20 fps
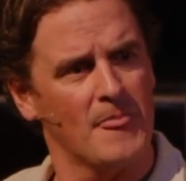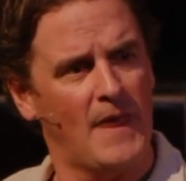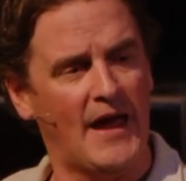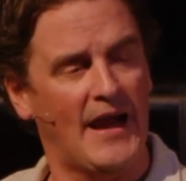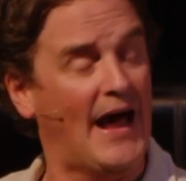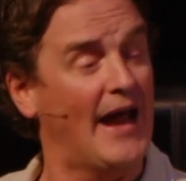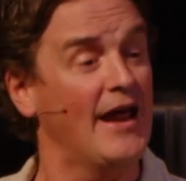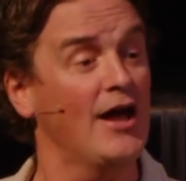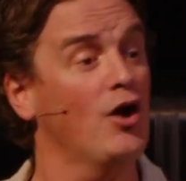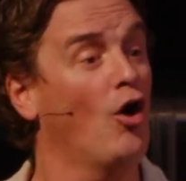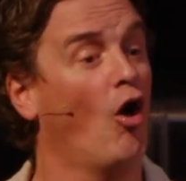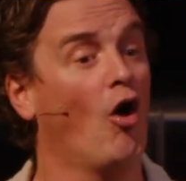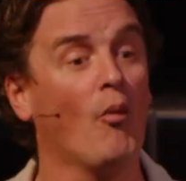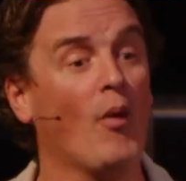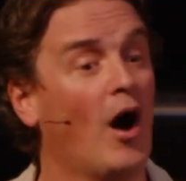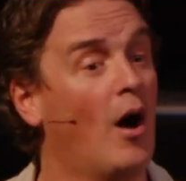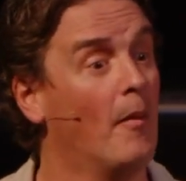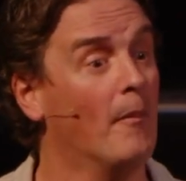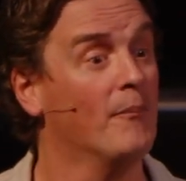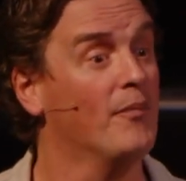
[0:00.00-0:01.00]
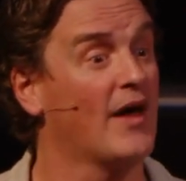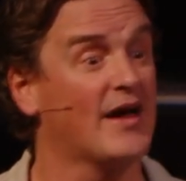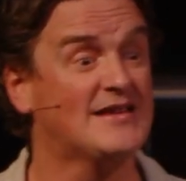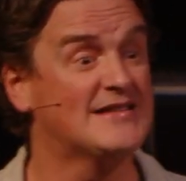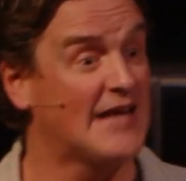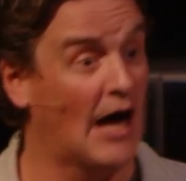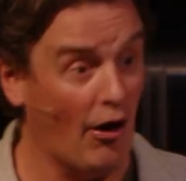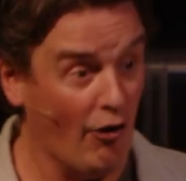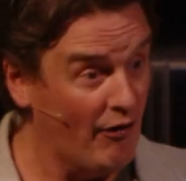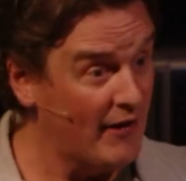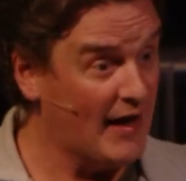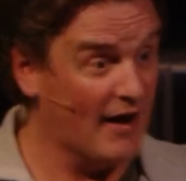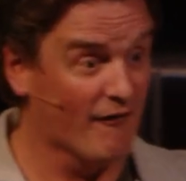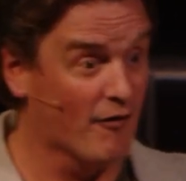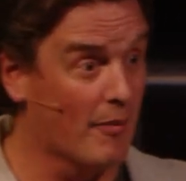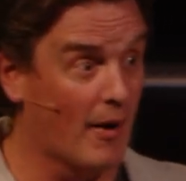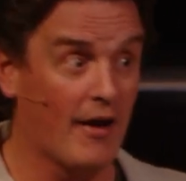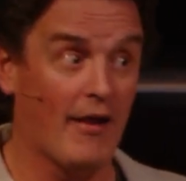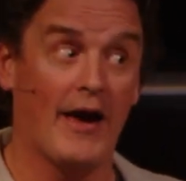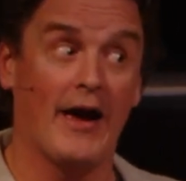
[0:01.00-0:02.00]
And I didn't go around like telling
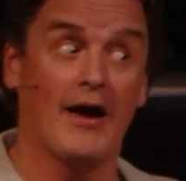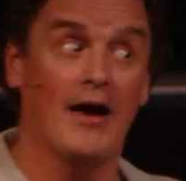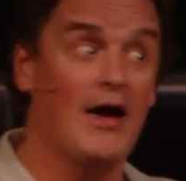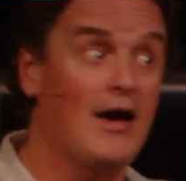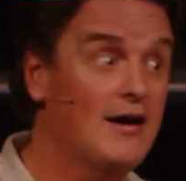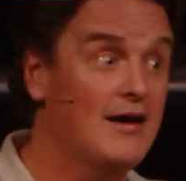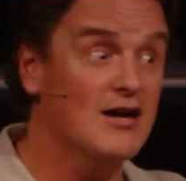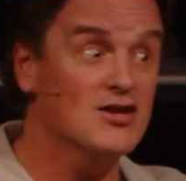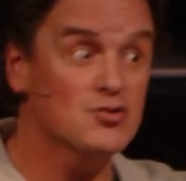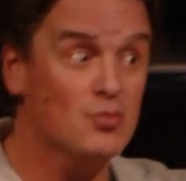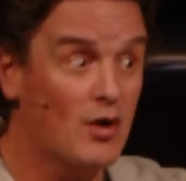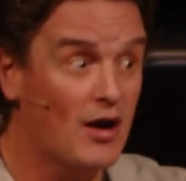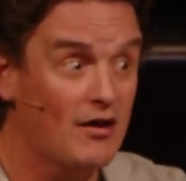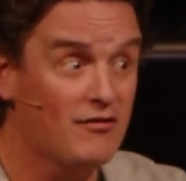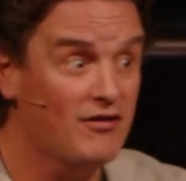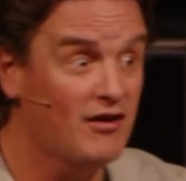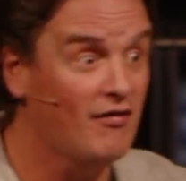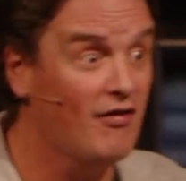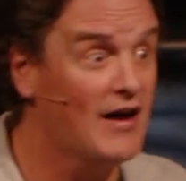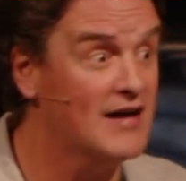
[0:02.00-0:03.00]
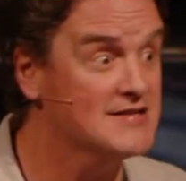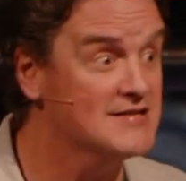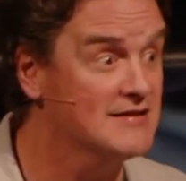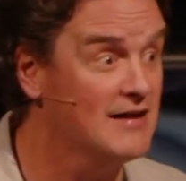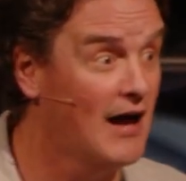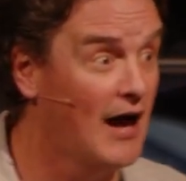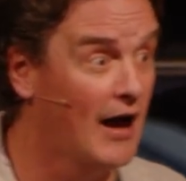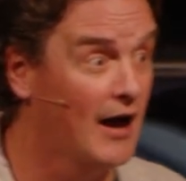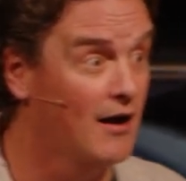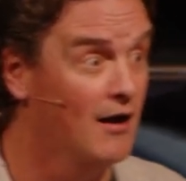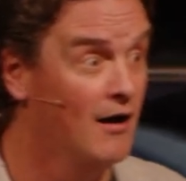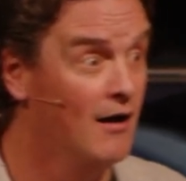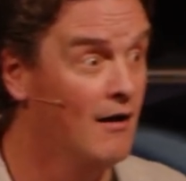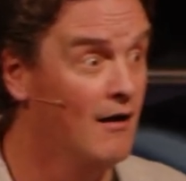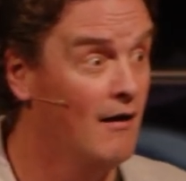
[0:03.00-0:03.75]
everybody, like, hey, guess what I did last night?